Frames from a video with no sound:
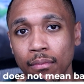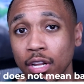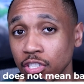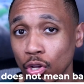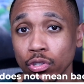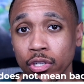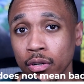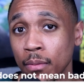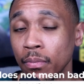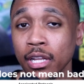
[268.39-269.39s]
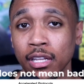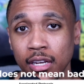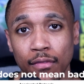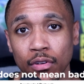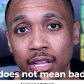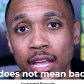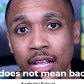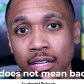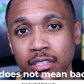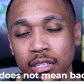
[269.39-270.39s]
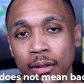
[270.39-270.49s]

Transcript: because those are completely different things,